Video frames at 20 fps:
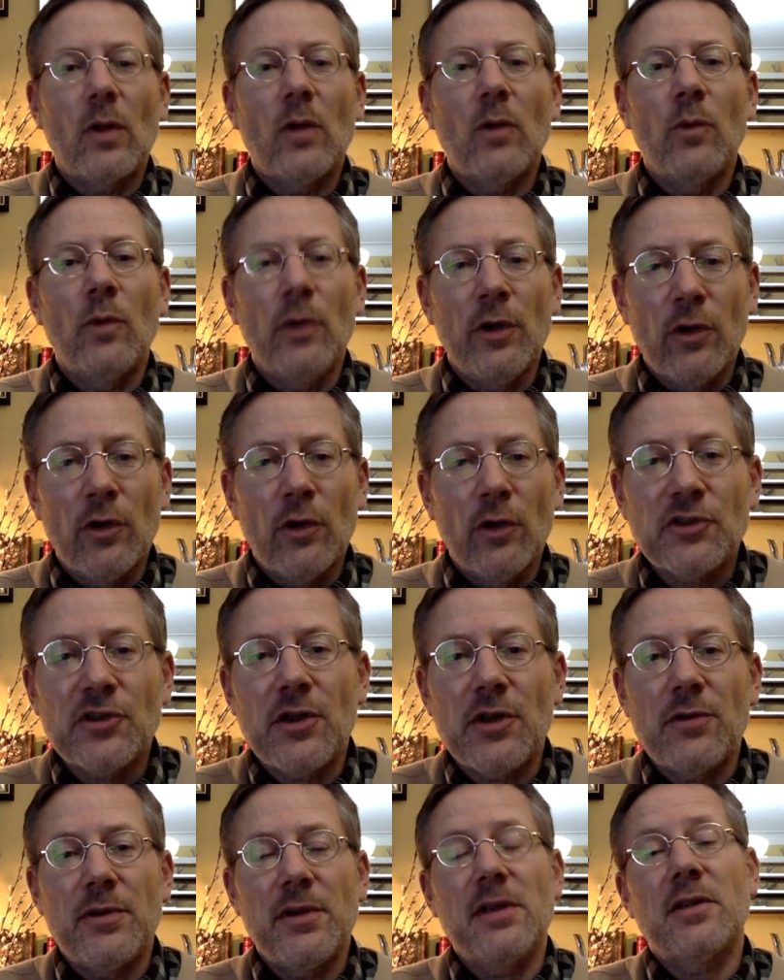We
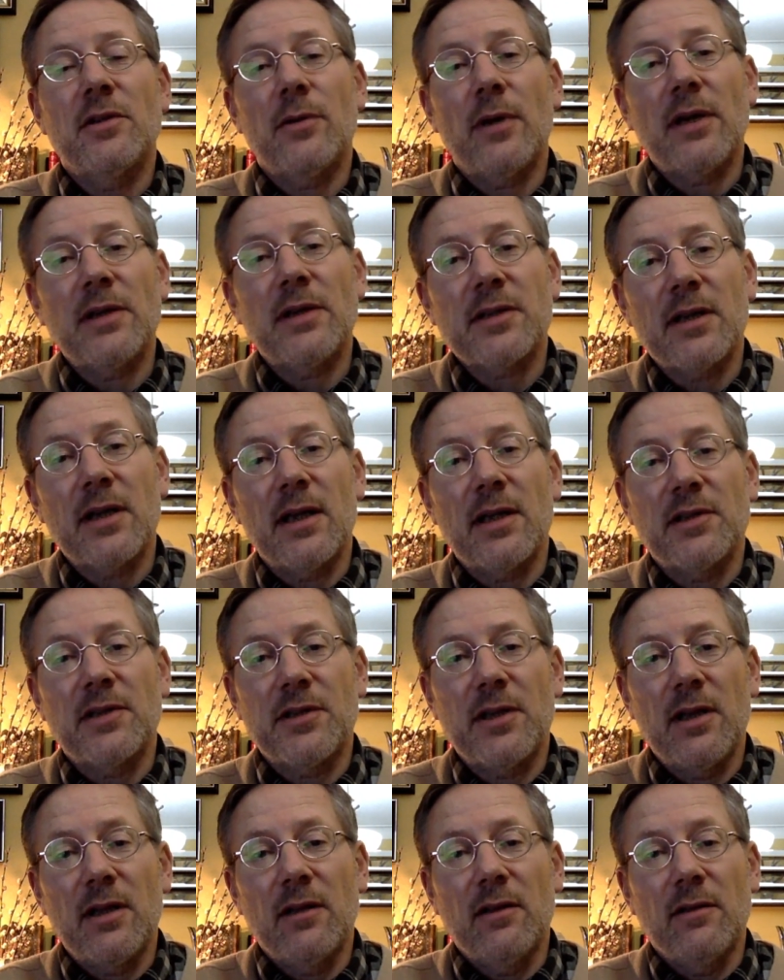also need to ask
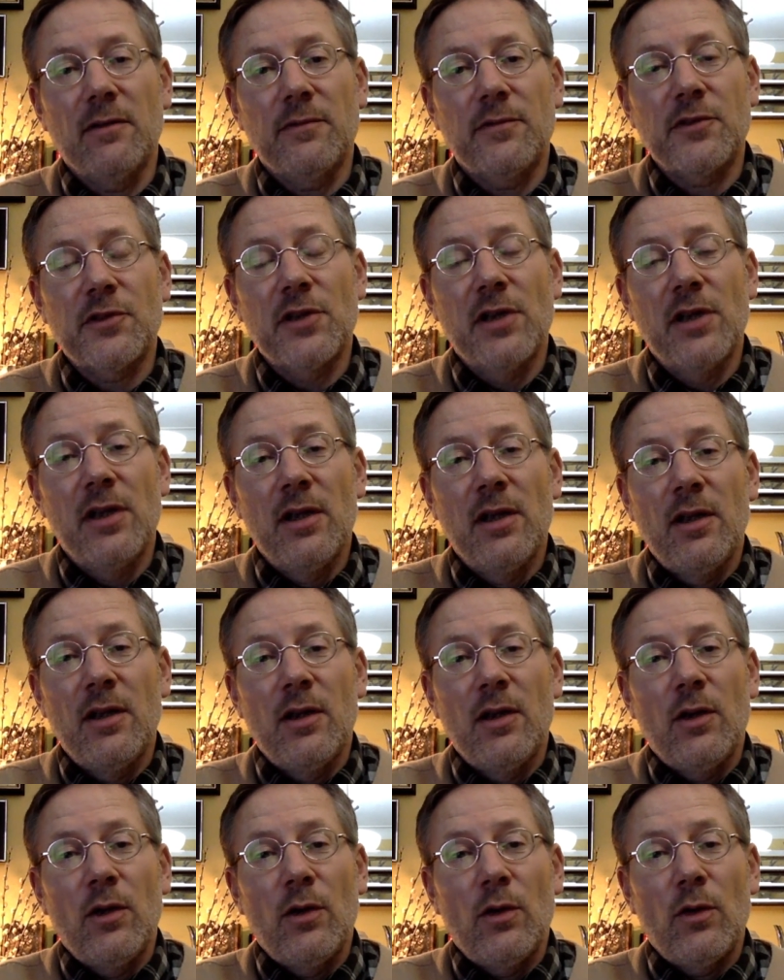ourselves,
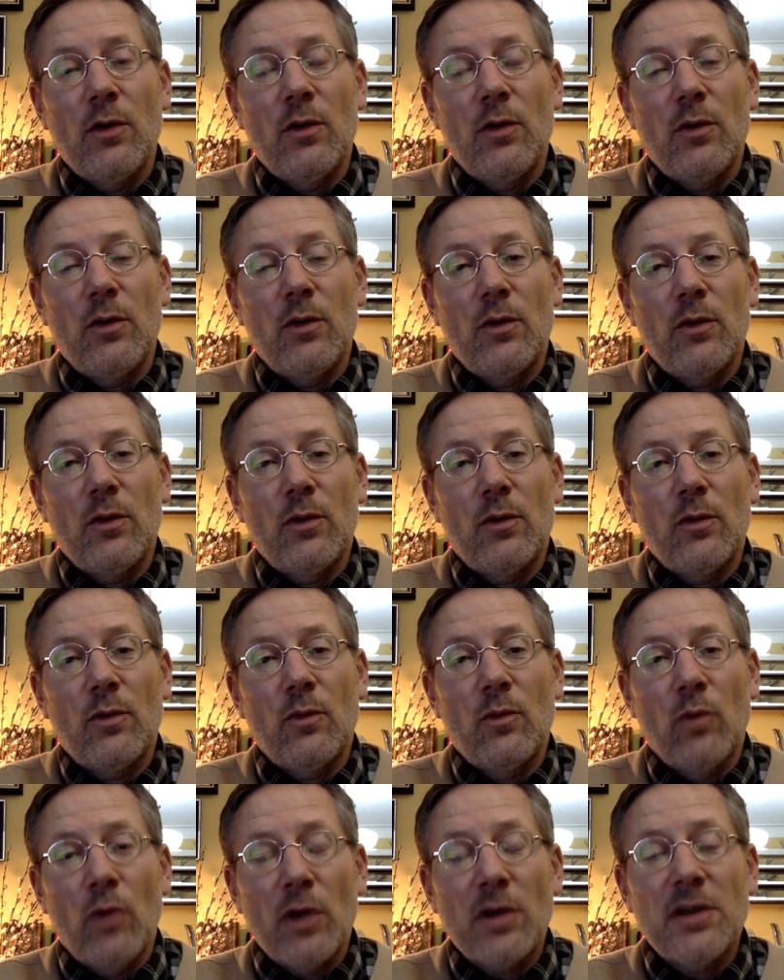
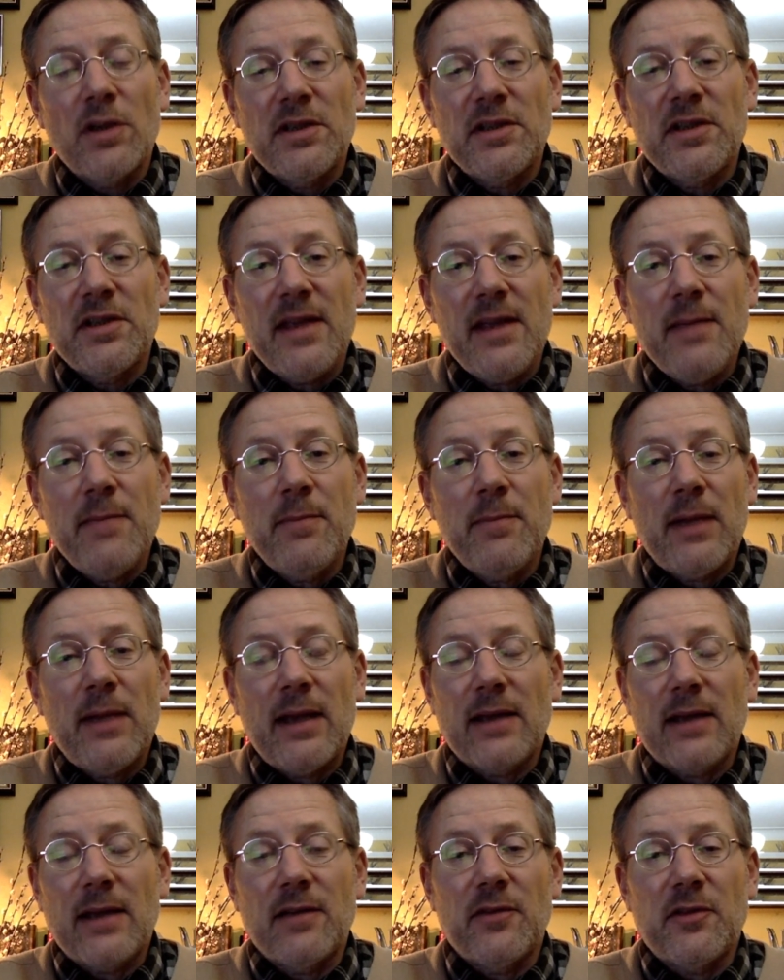what is the
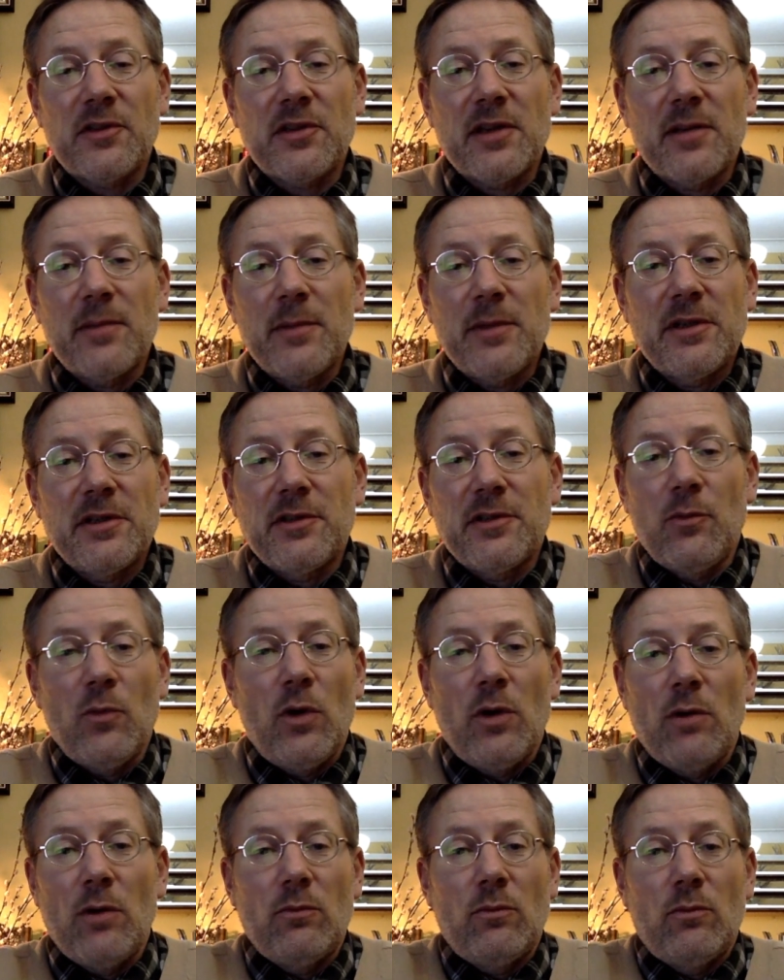impact of astigmatism?
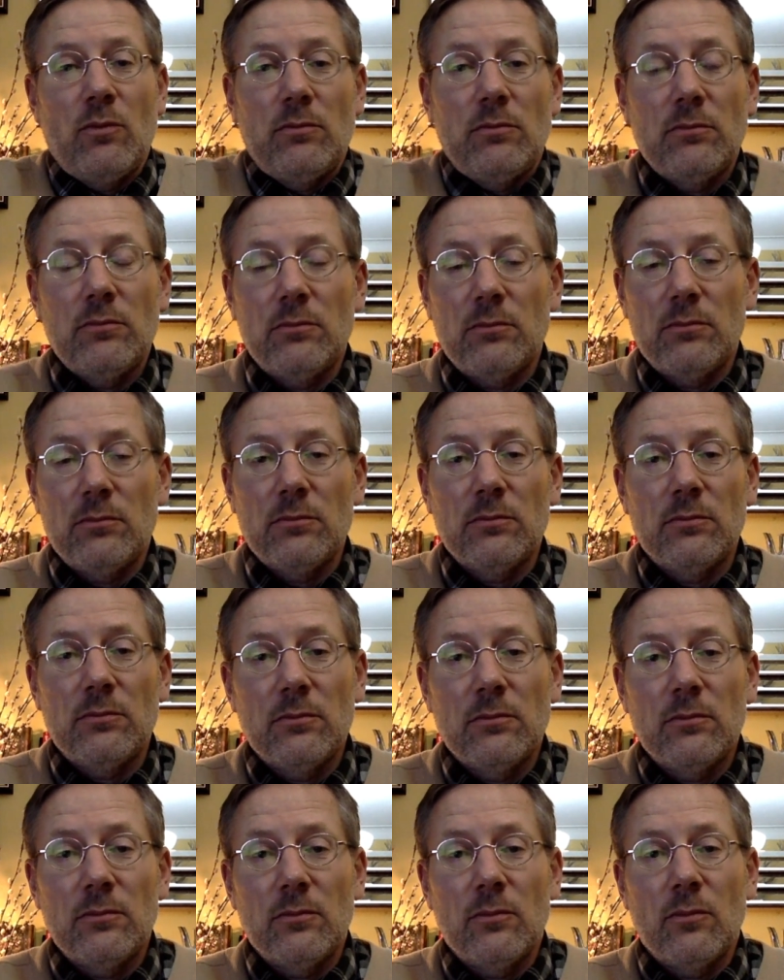
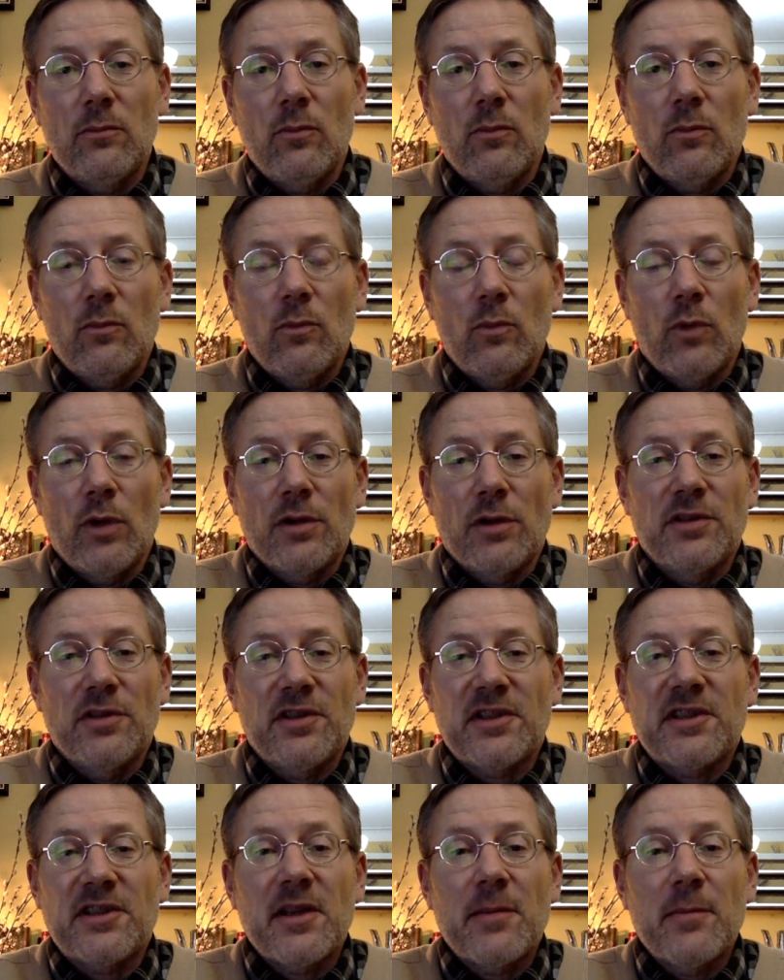What does
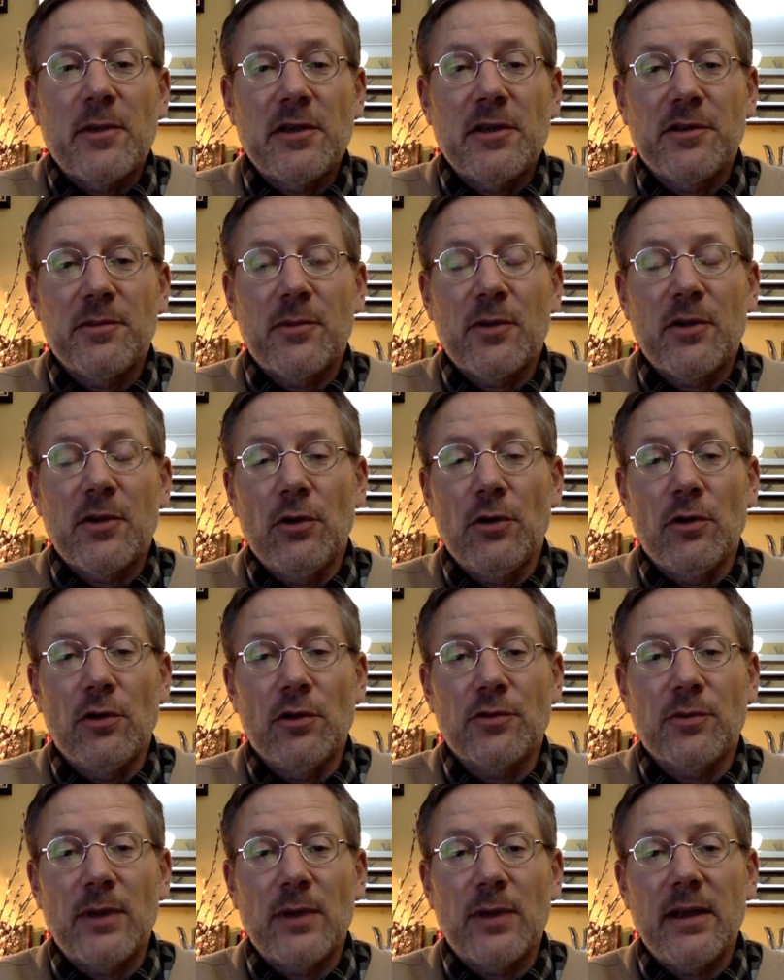astigmatism
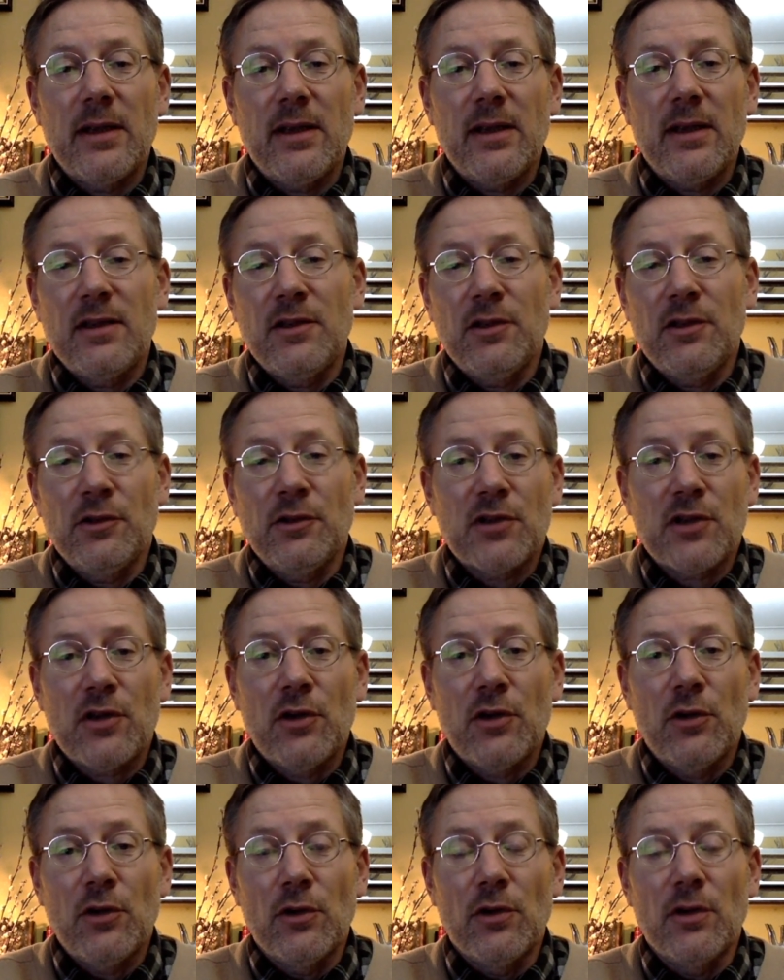cause? Well, it does
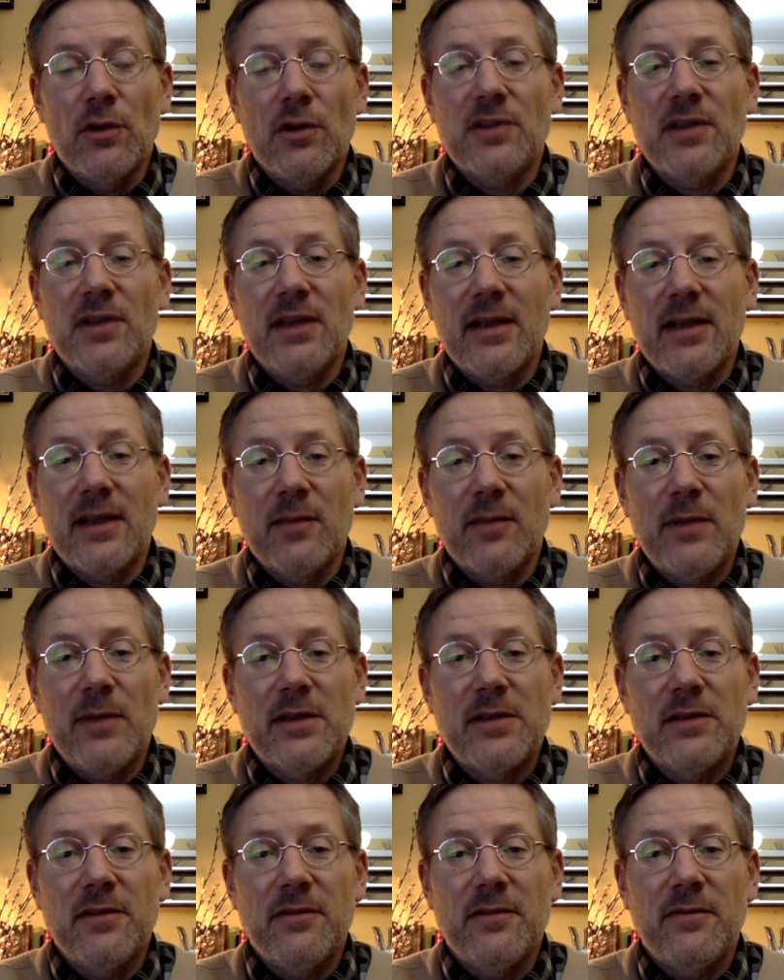cause a little
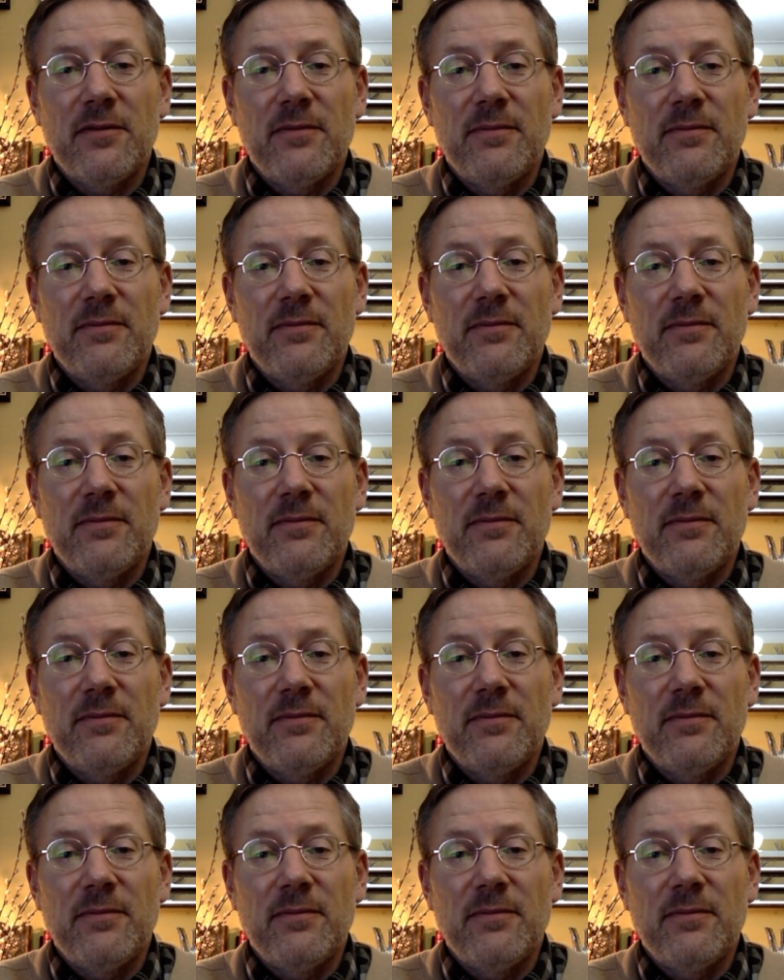bit of